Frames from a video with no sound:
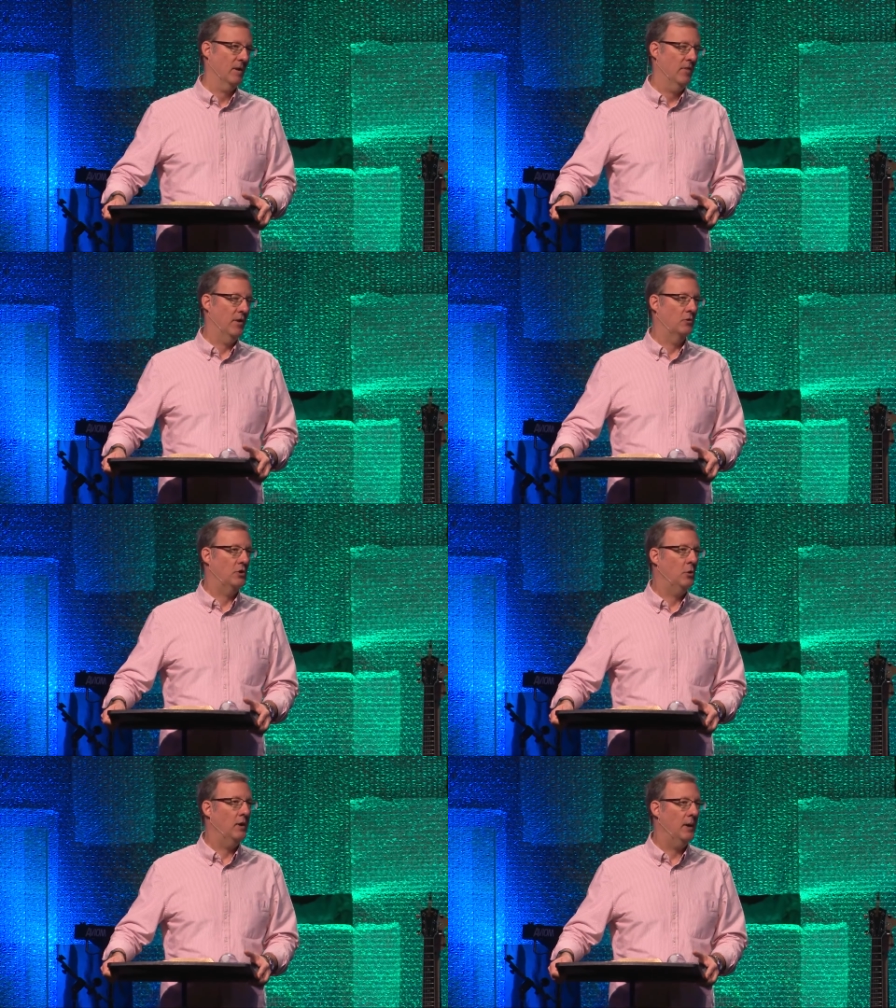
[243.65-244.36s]
They're
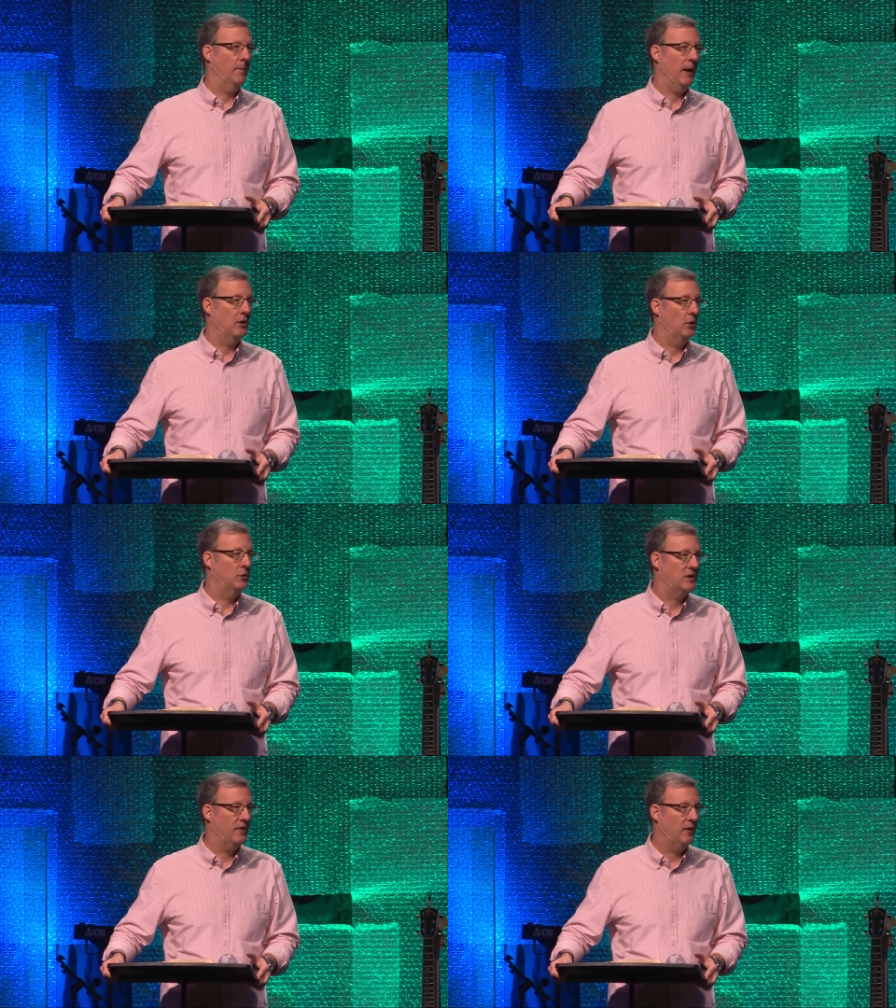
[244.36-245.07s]
doing it by
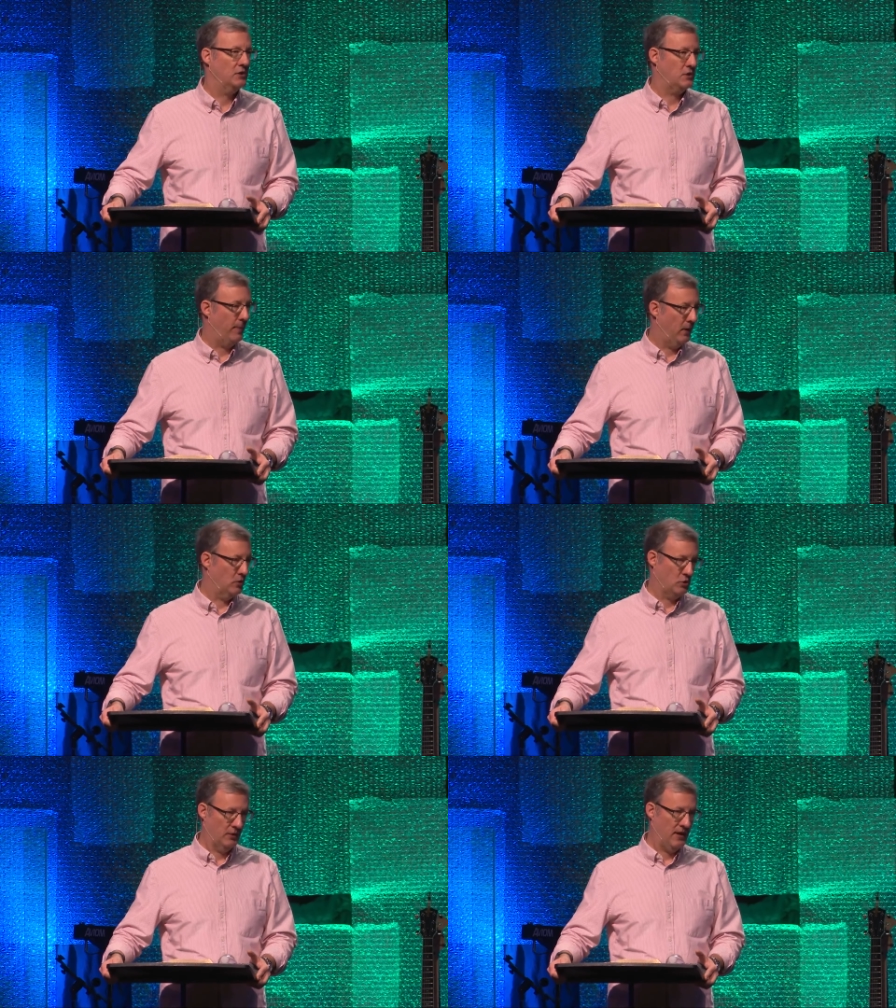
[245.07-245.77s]
using their
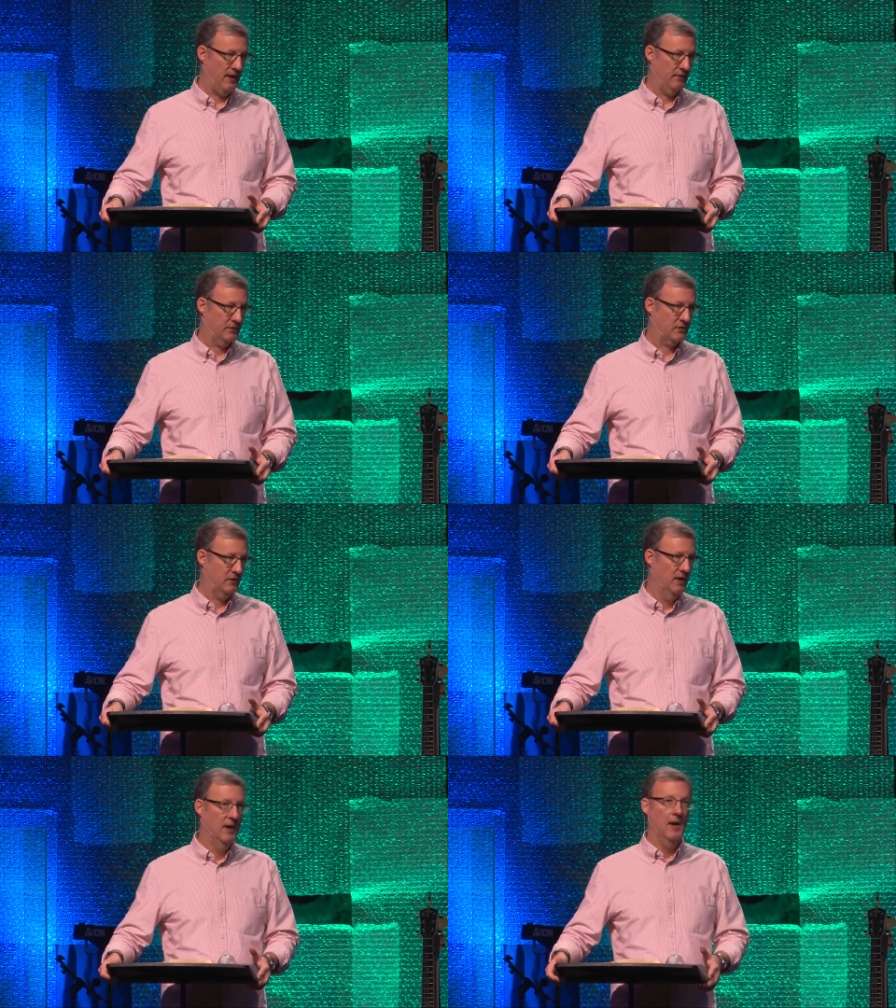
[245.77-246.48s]
spiritual gifts.
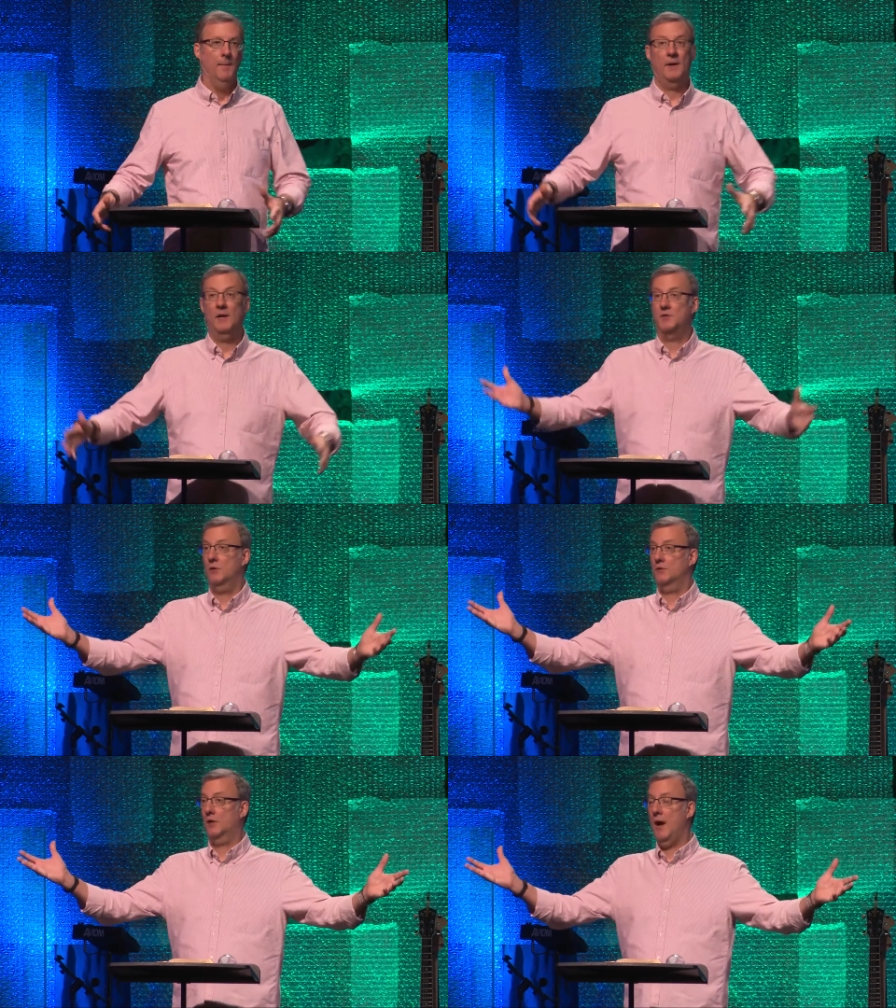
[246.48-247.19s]
Because
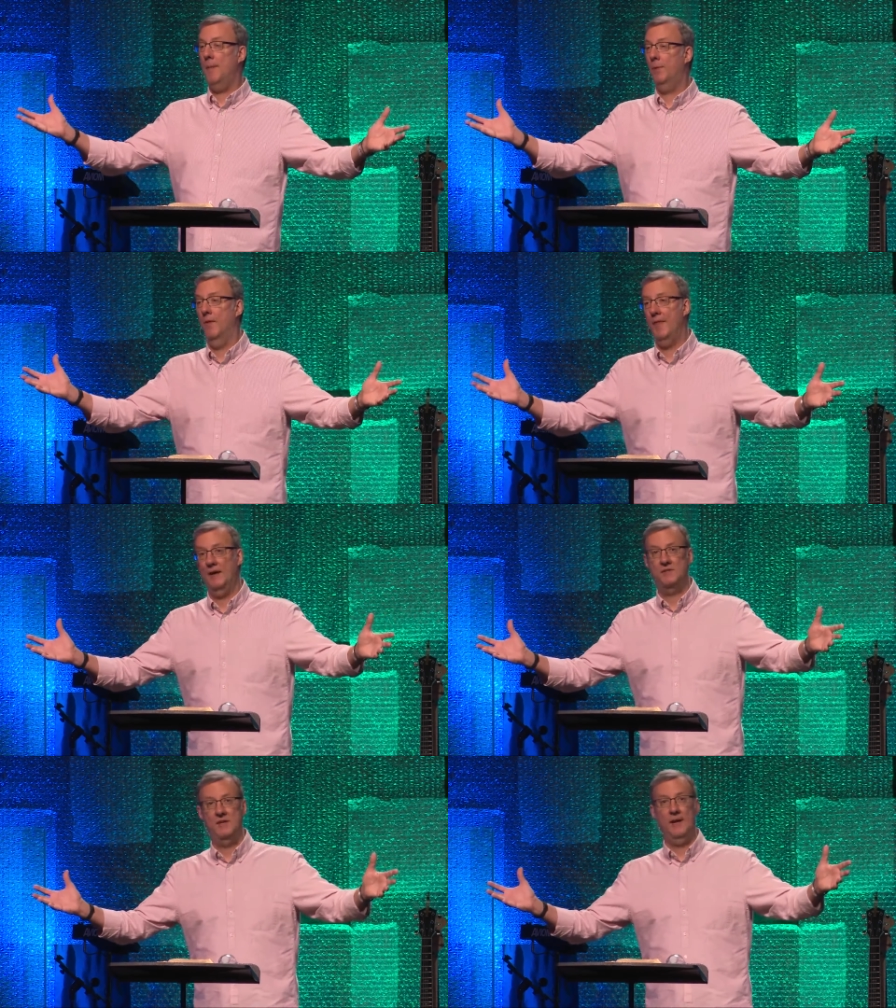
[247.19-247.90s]
there's a couple on
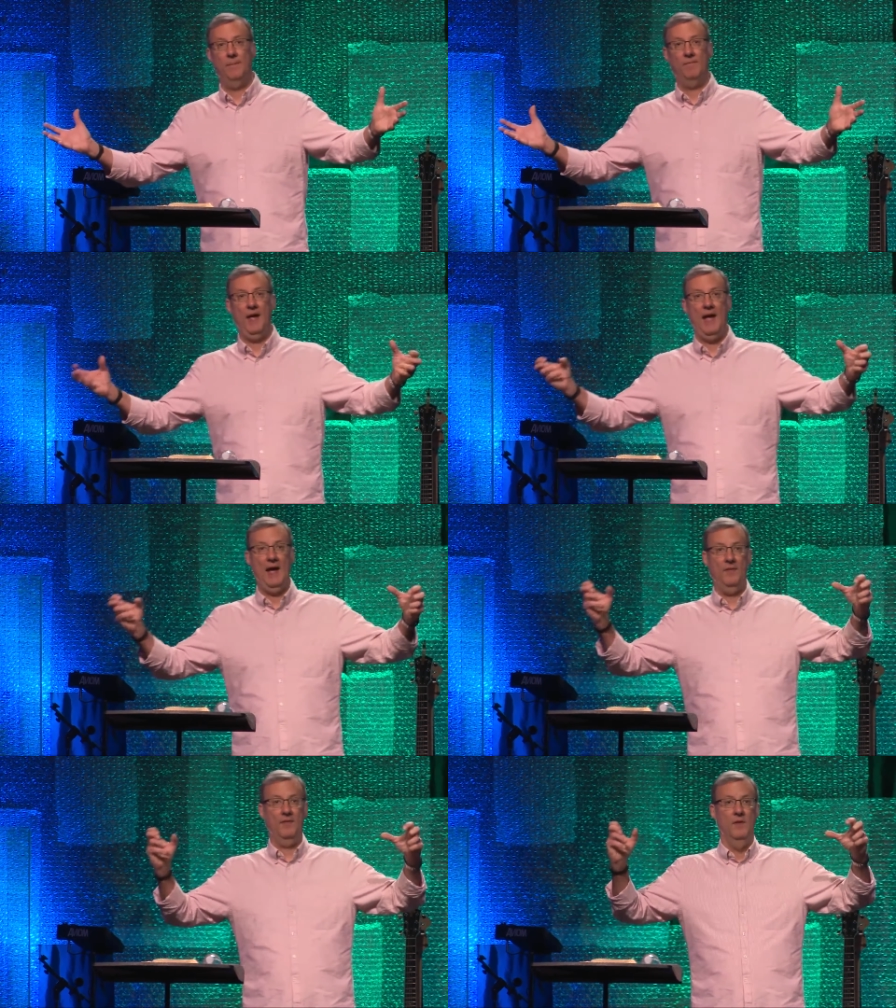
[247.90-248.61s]
that team that
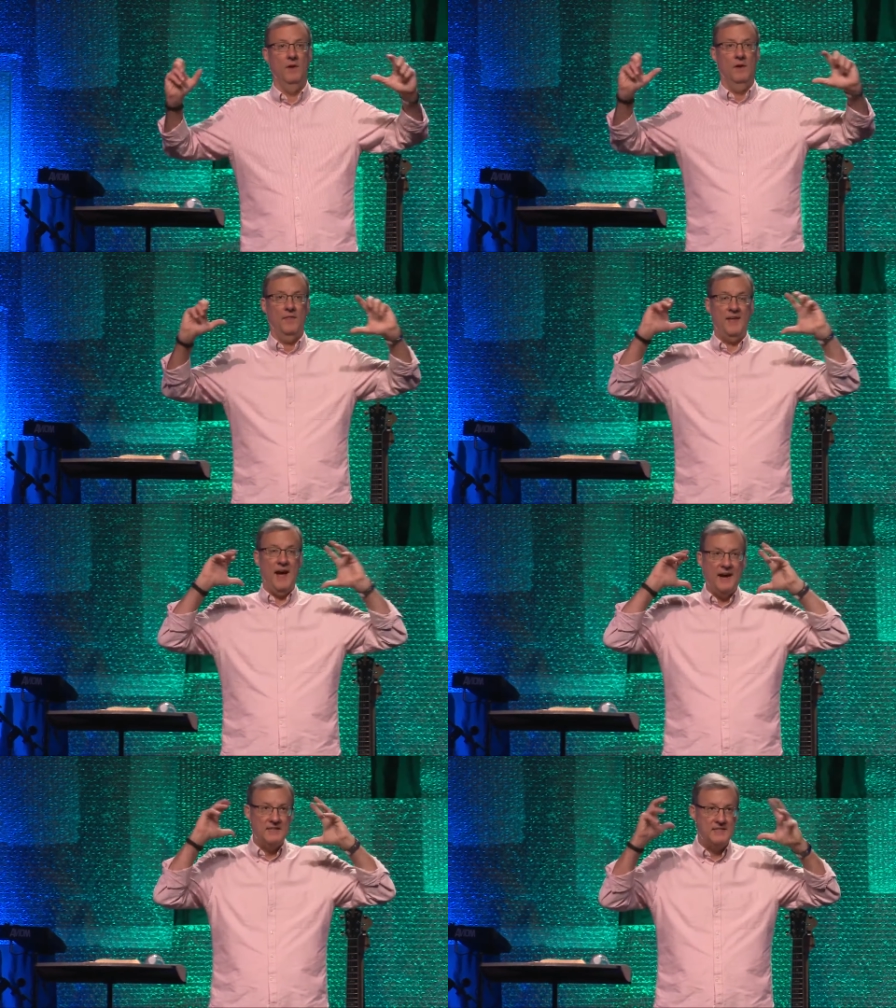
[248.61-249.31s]
had the
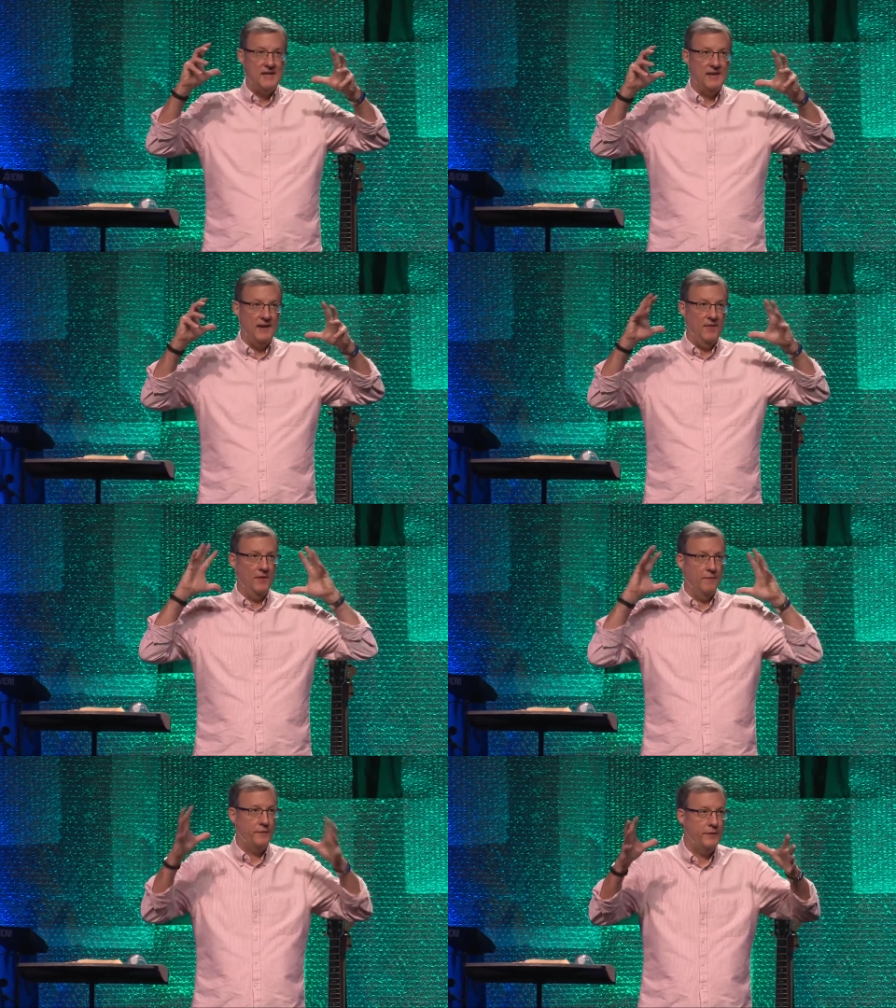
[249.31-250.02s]
idea and
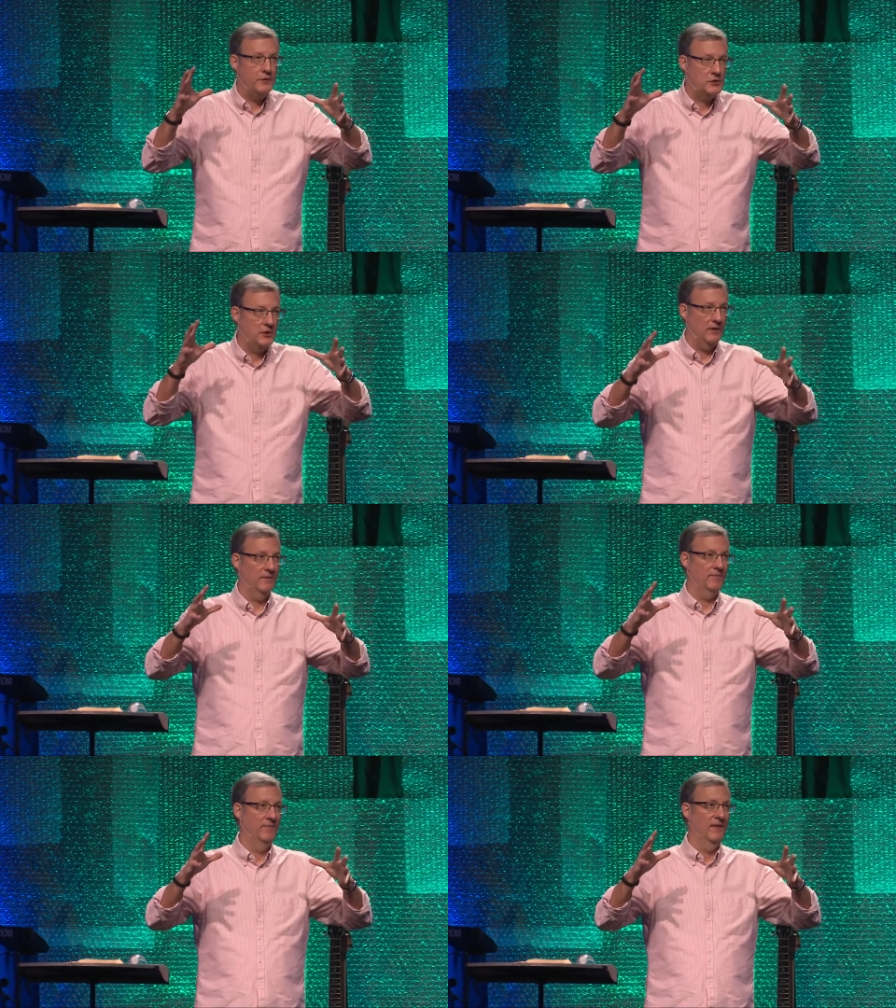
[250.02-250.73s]
the
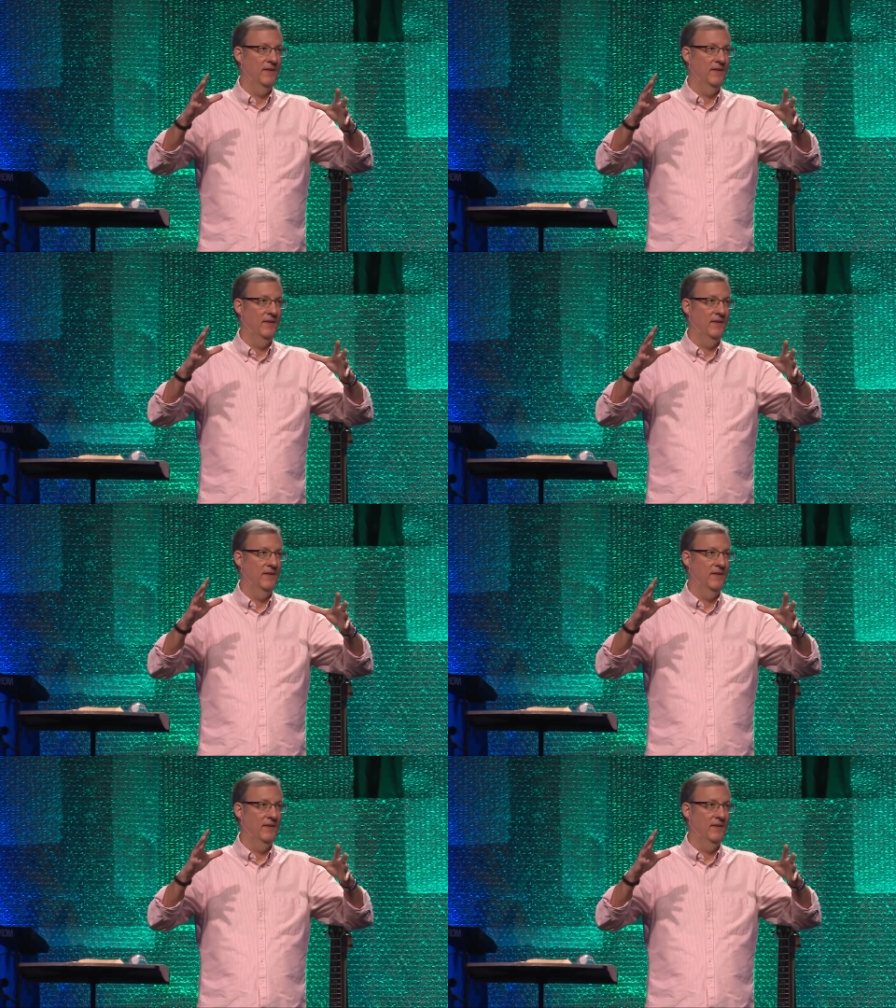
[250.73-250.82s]
vision